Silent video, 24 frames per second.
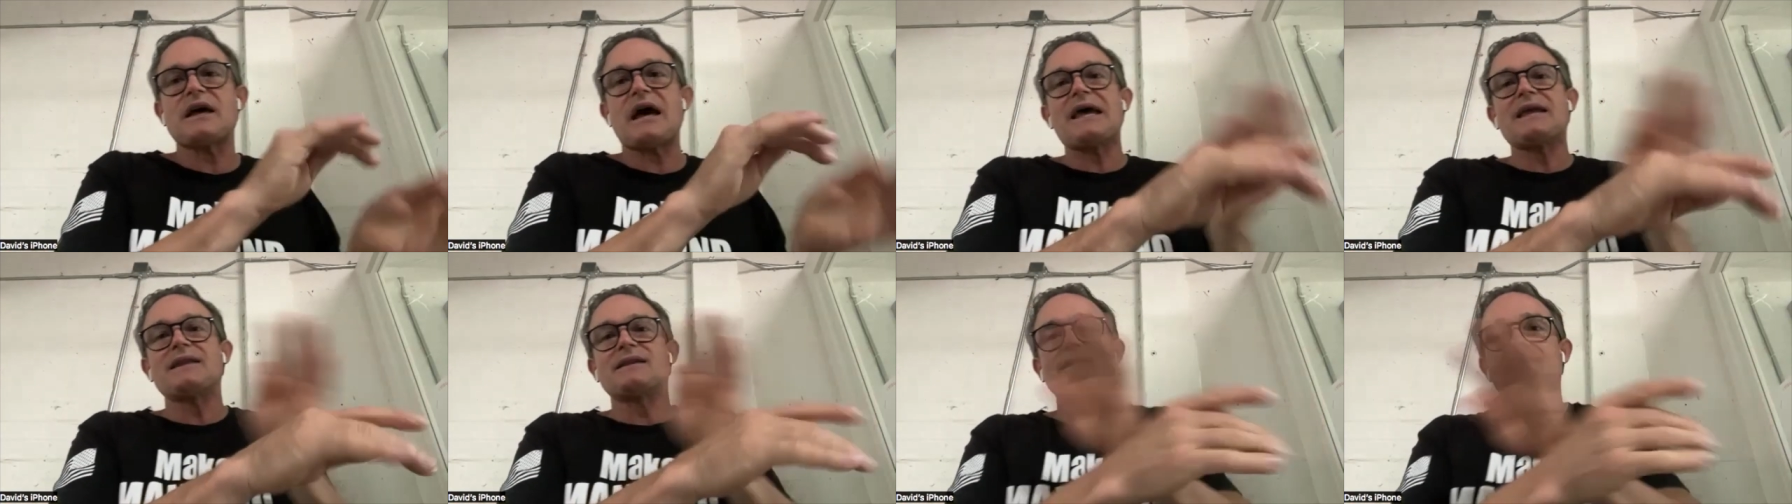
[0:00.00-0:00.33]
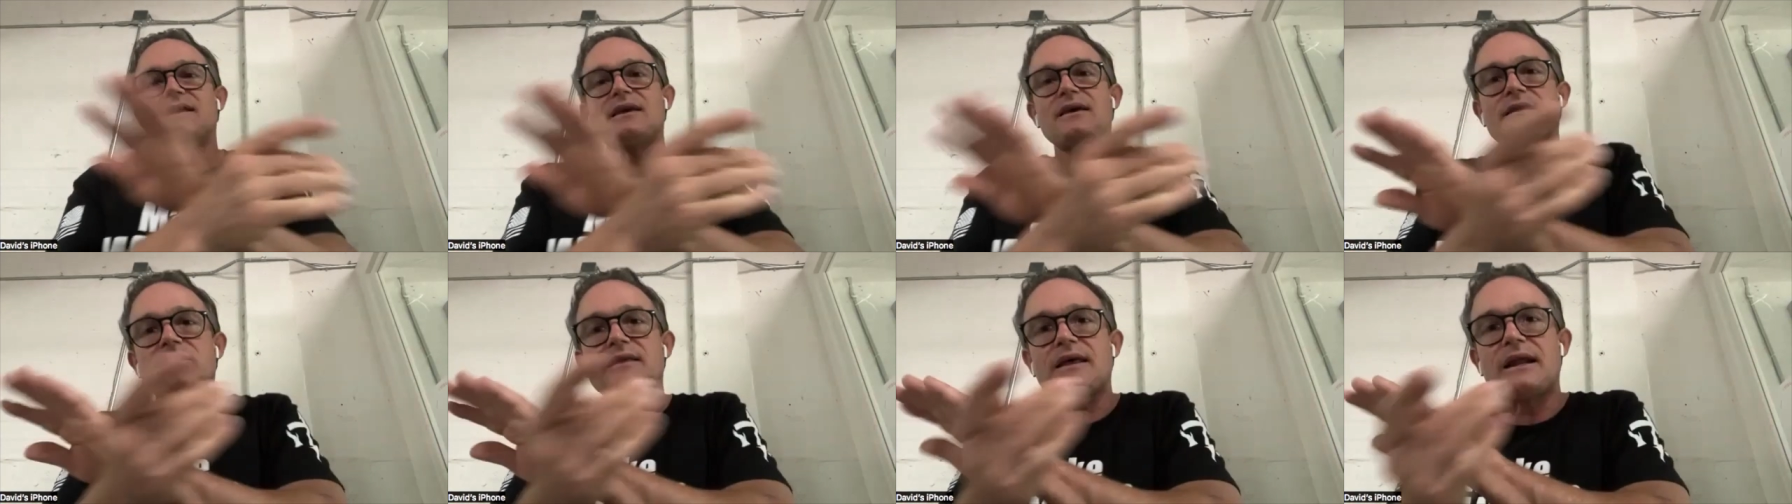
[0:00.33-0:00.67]

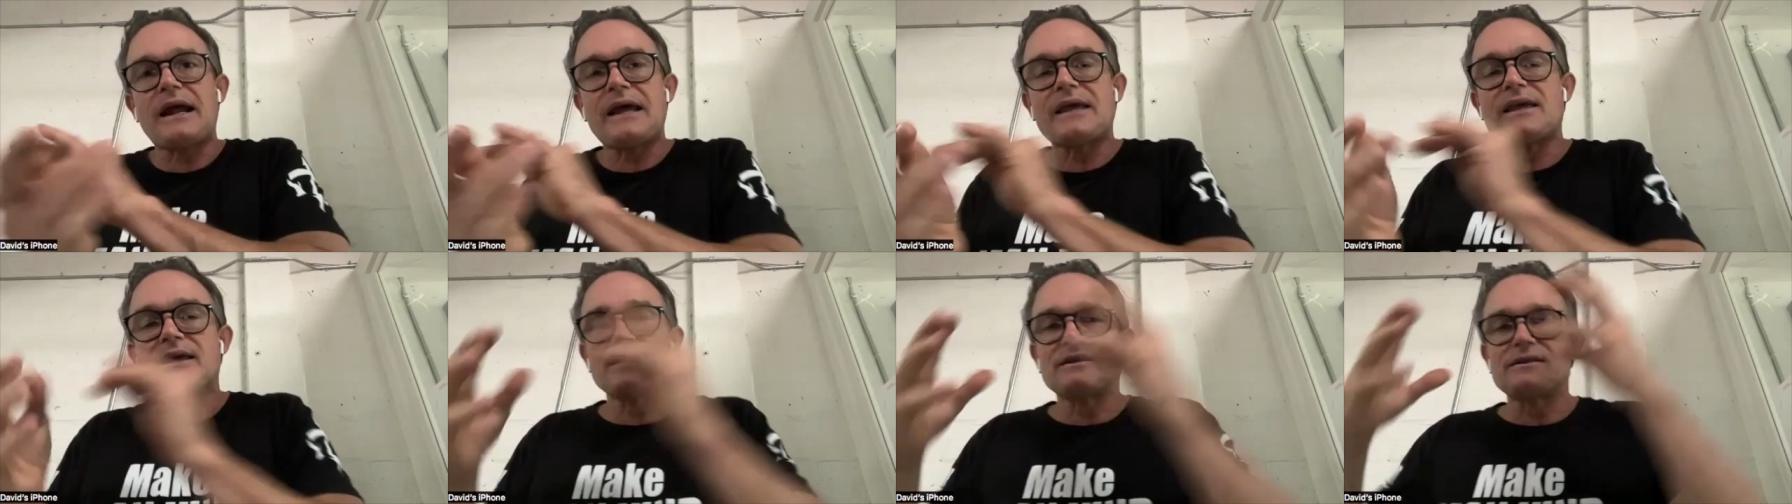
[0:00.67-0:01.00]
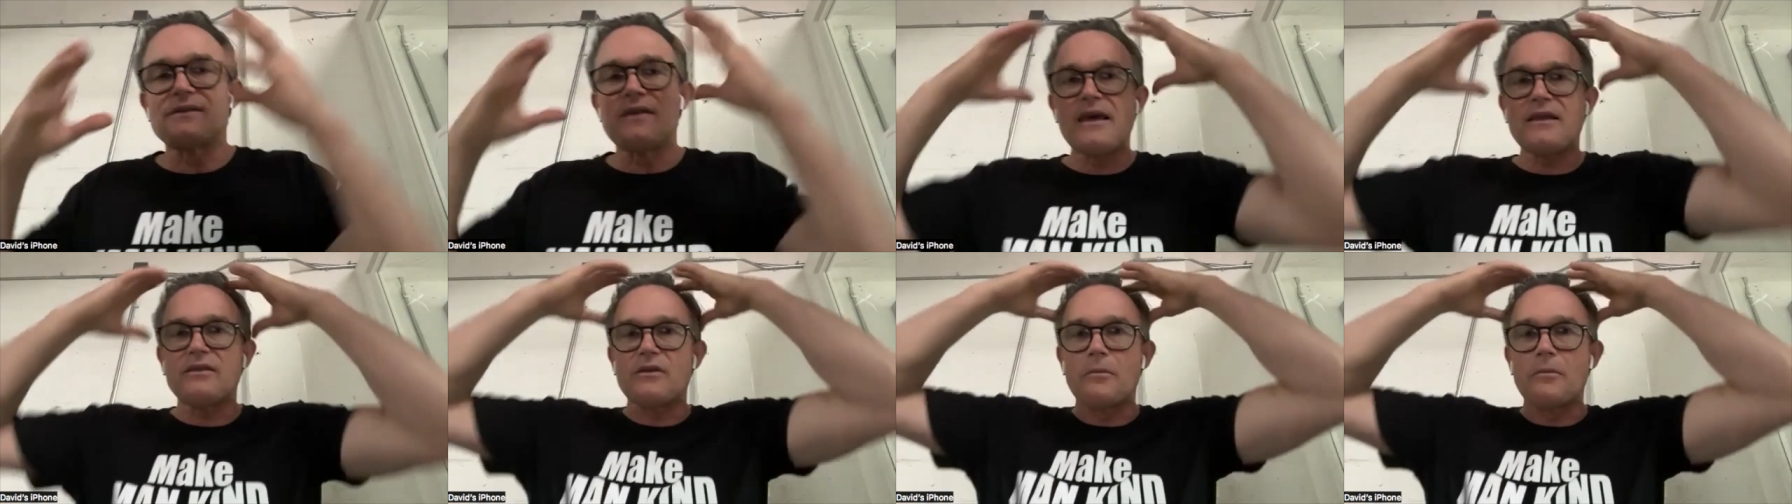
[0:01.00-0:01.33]
idea that I can
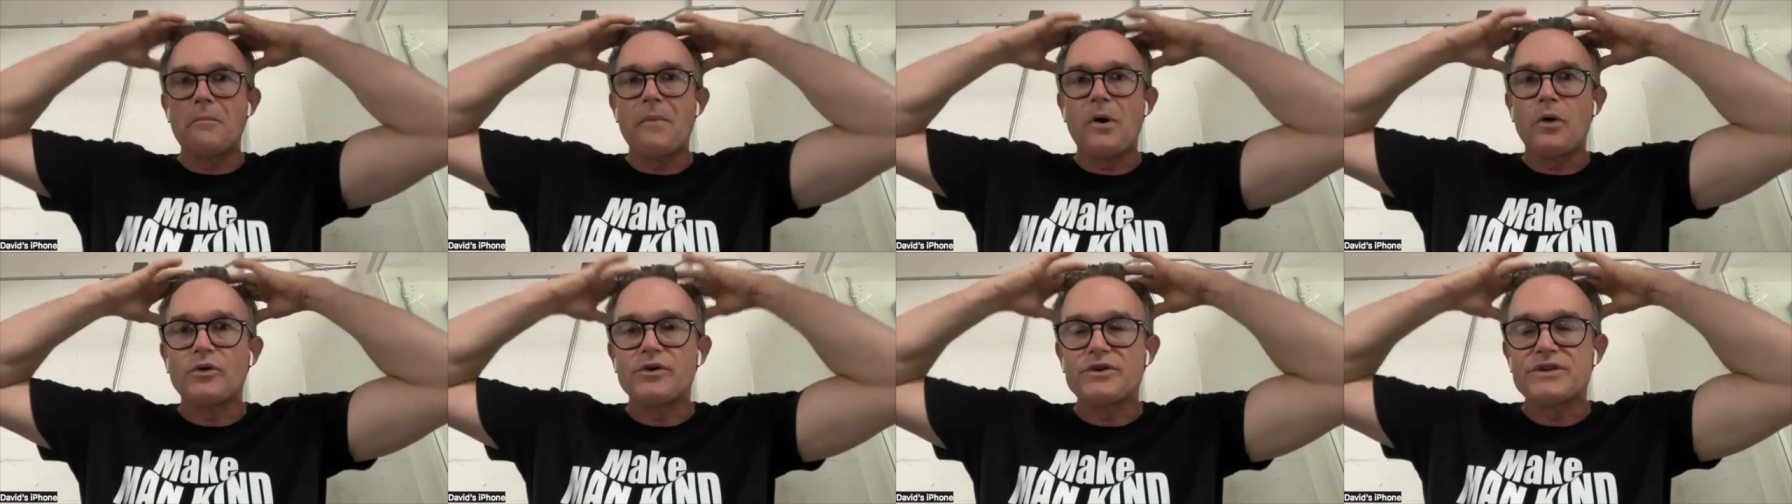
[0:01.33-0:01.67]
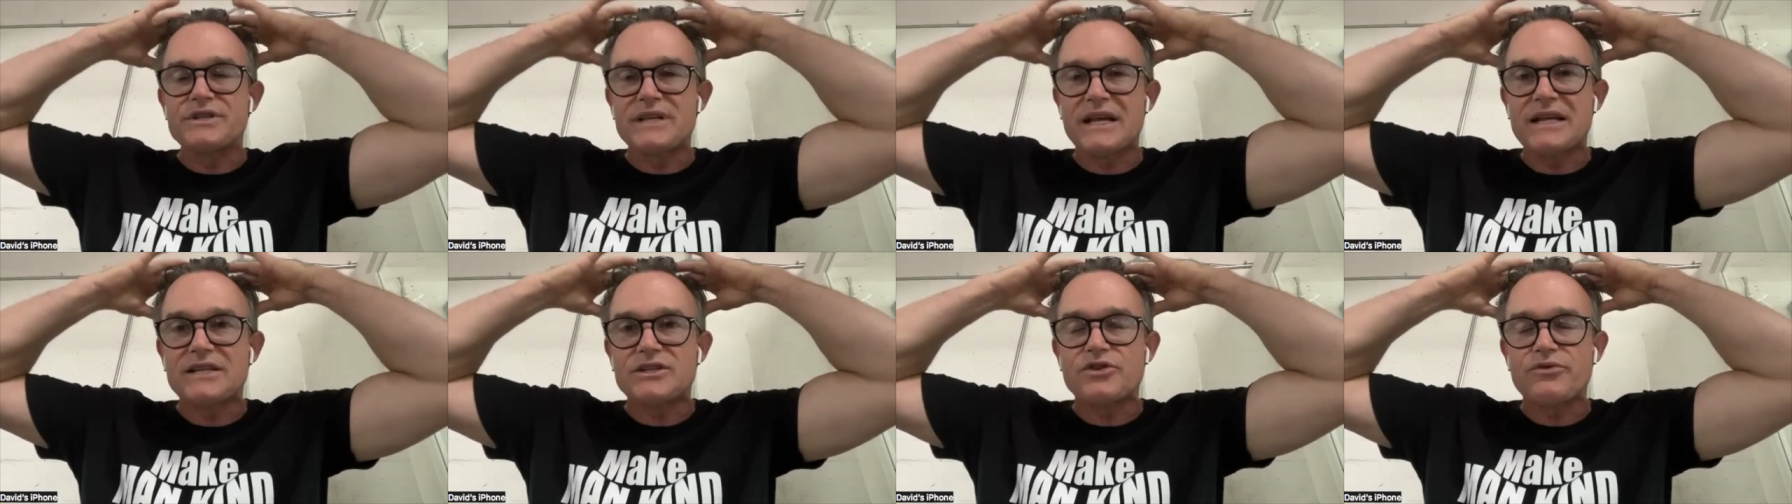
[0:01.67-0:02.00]
take the motor
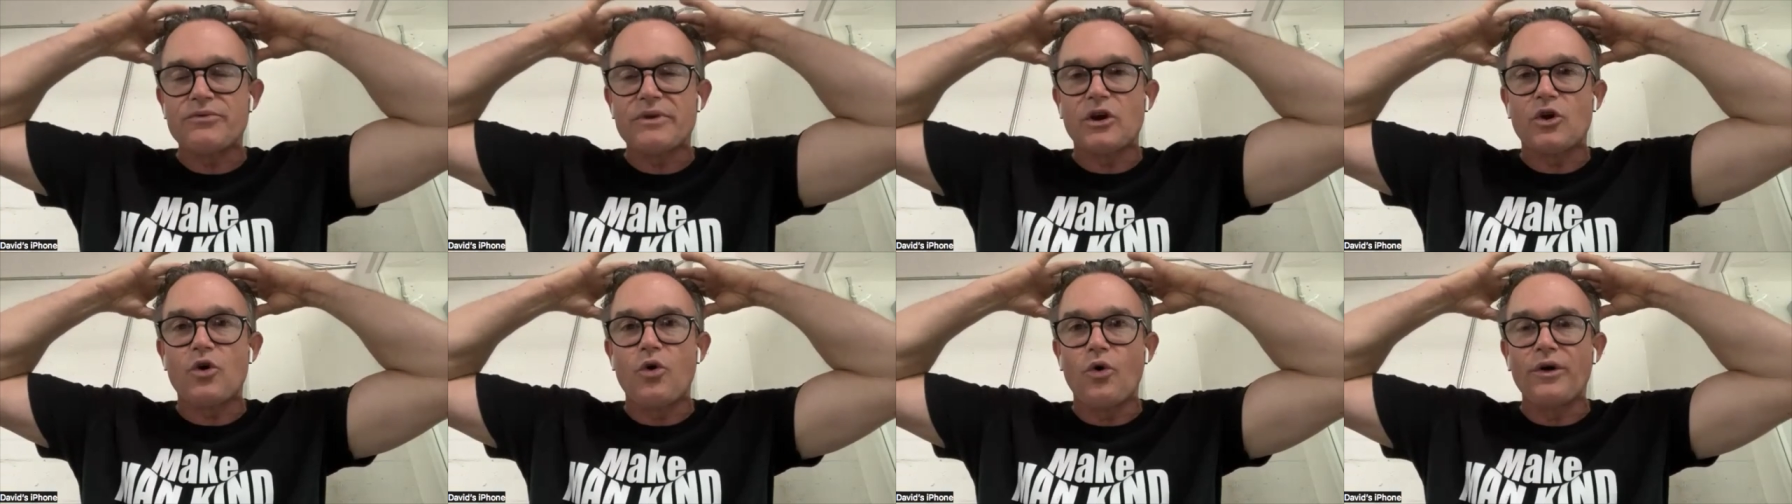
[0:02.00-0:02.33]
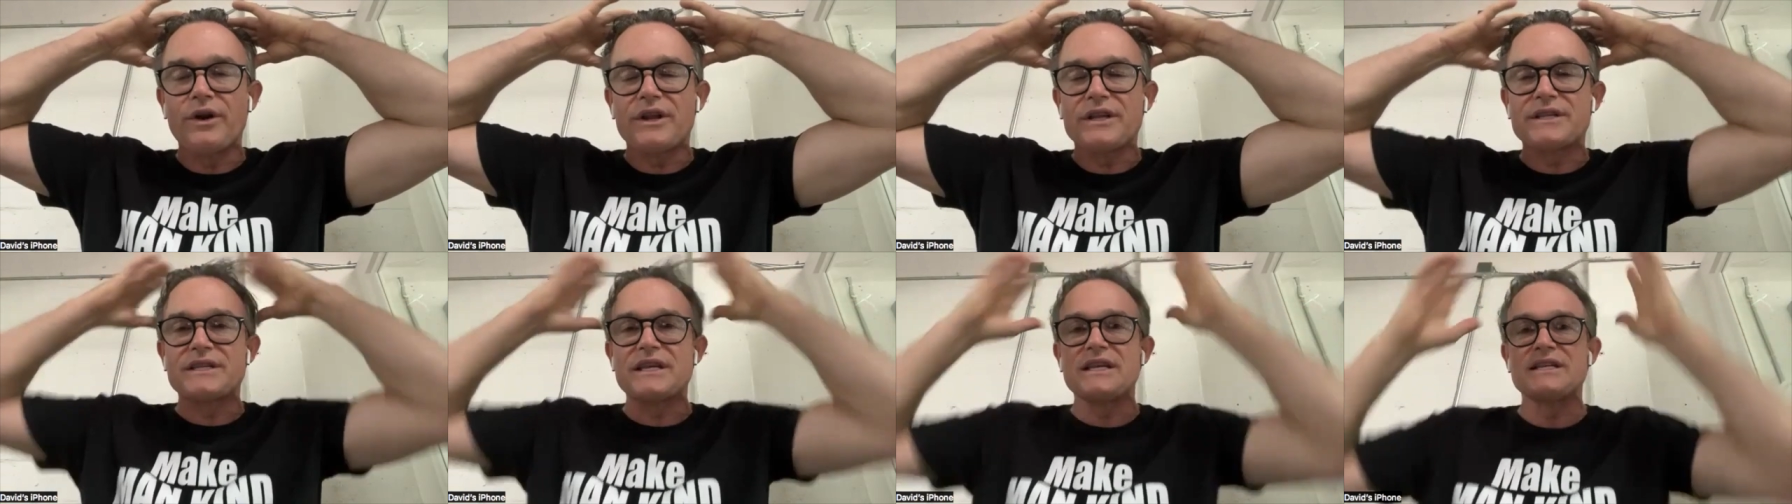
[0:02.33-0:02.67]
sensory
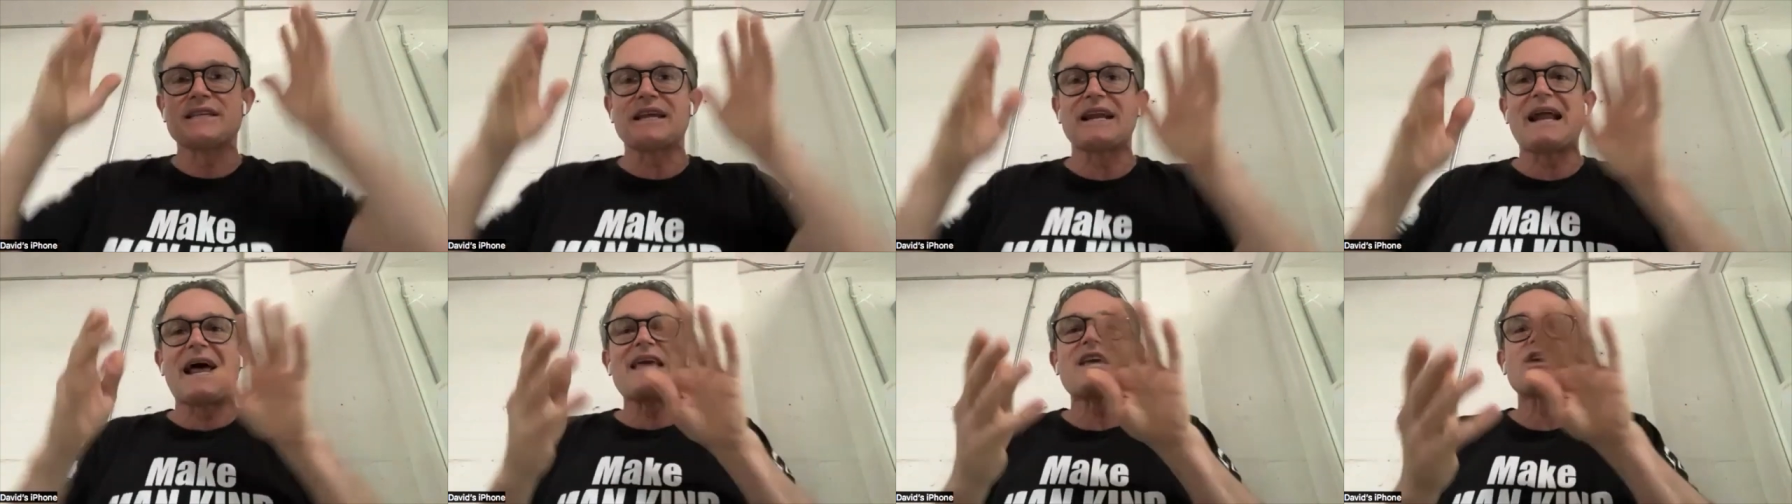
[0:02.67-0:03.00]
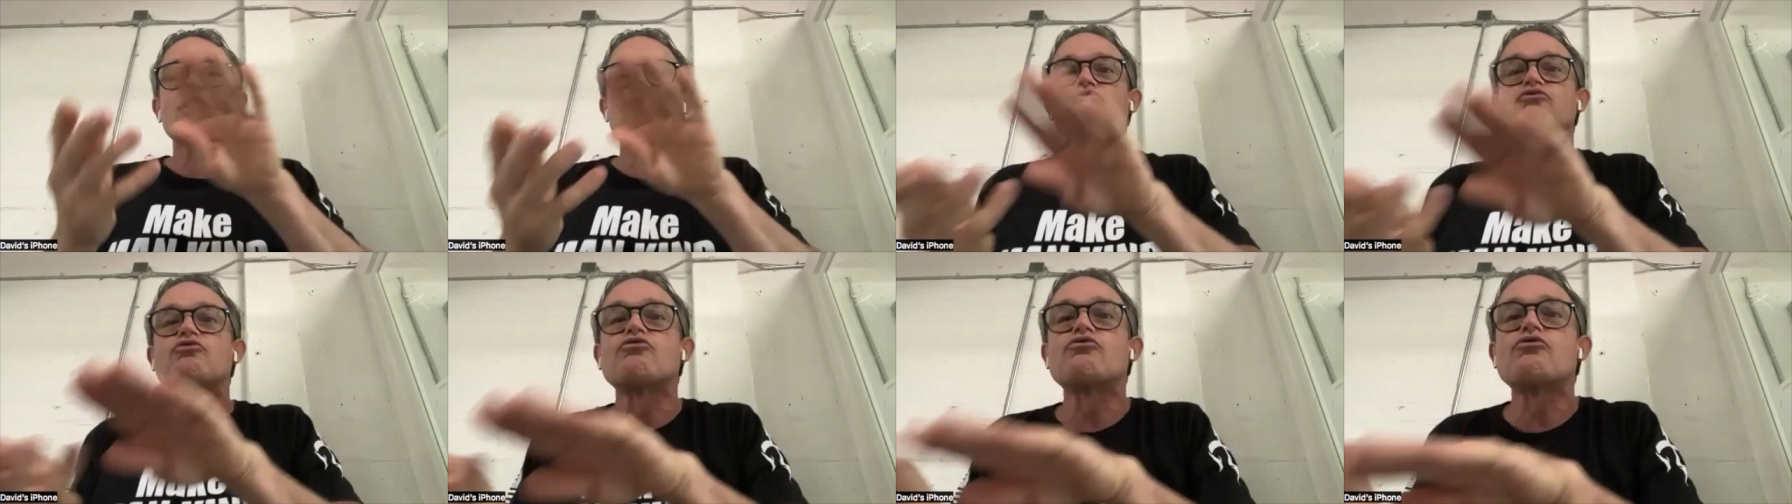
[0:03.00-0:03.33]
cortices and I
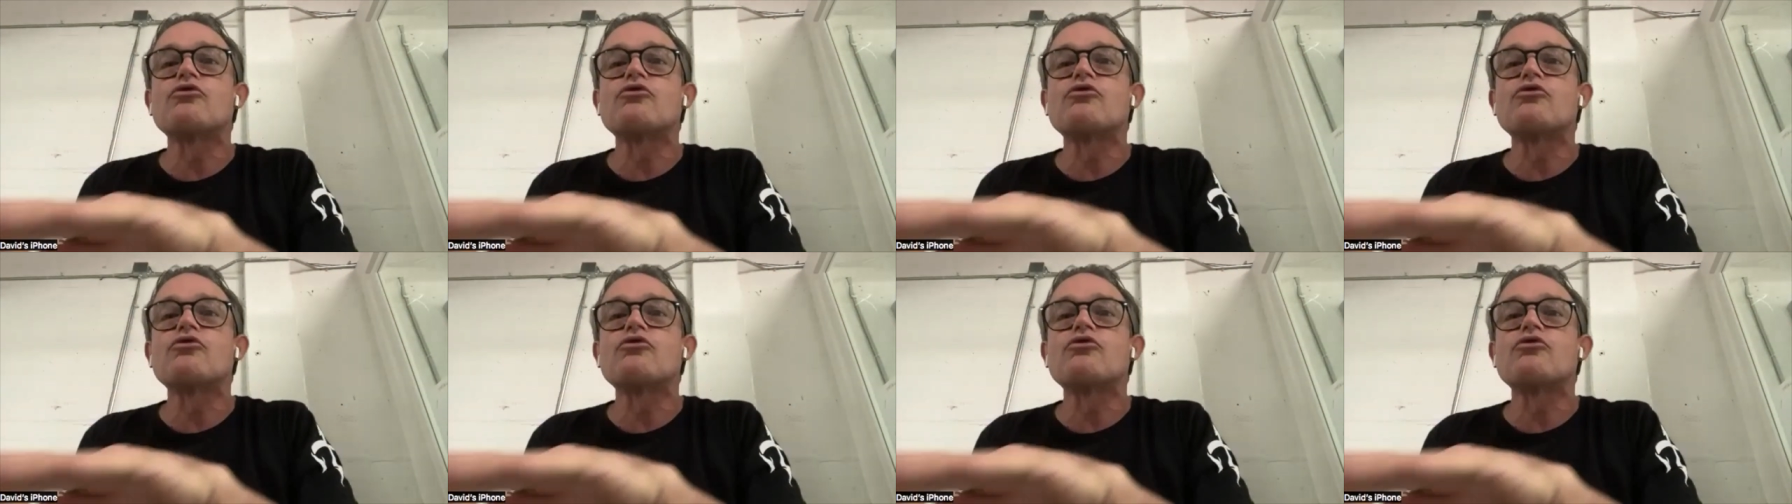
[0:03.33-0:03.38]
can